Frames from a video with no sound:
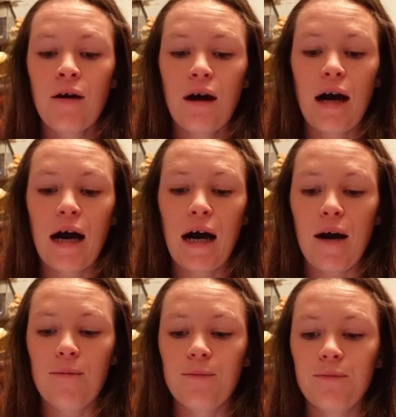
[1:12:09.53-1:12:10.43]

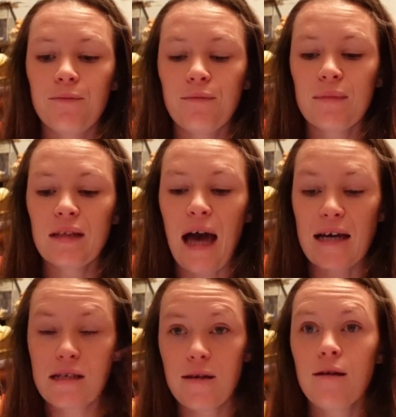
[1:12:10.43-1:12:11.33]

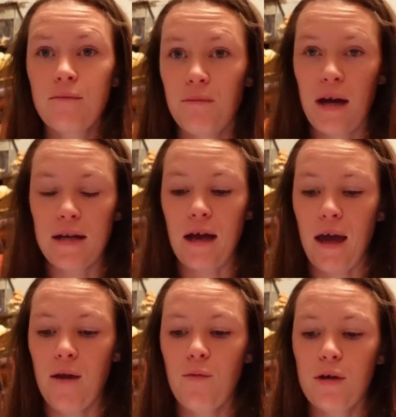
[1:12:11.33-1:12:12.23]
last
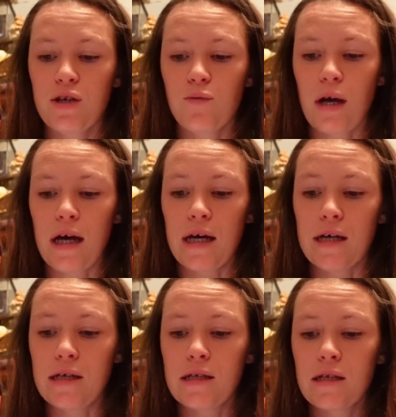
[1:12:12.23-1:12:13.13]
Monday, which
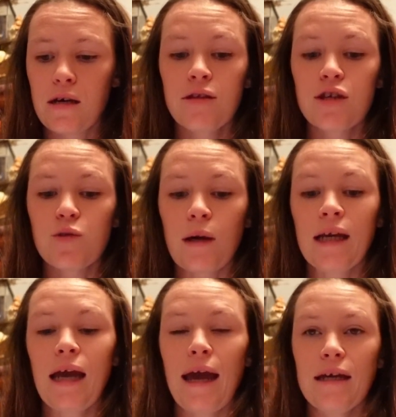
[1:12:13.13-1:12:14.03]
was the
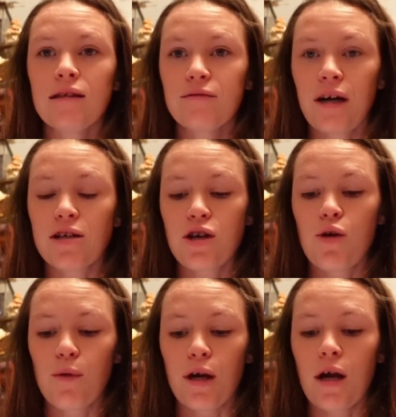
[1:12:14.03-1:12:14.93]
28th of
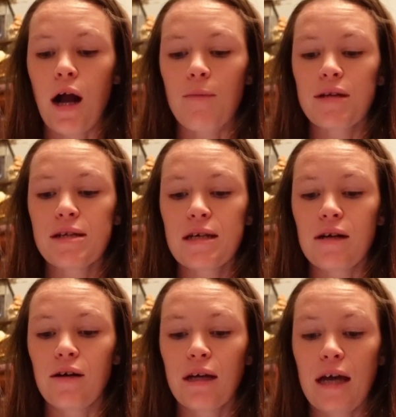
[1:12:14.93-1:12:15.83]
October, up
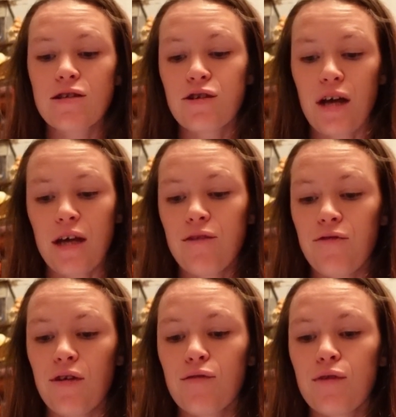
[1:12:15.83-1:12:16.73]
until yesterday, the
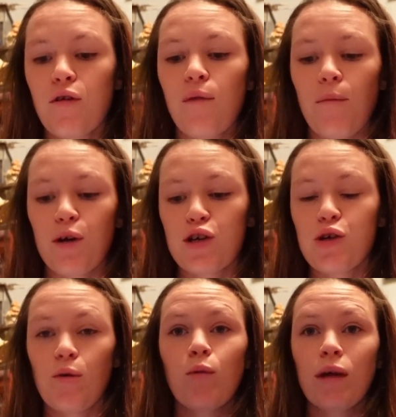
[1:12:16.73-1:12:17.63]
5th of November,
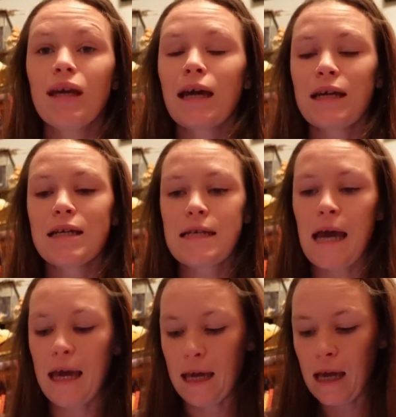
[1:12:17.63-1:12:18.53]
so a week and a
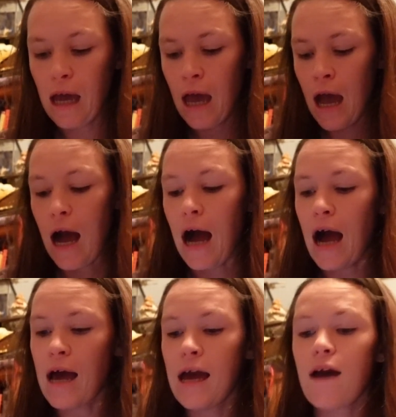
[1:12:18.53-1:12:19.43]
day,
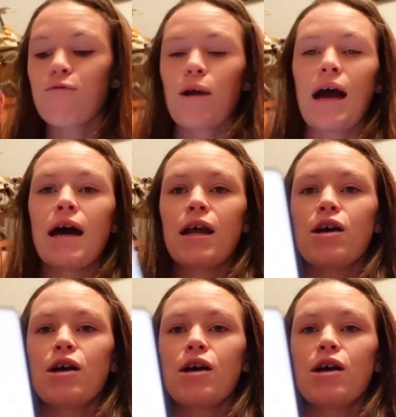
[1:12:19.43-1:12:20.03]
I have read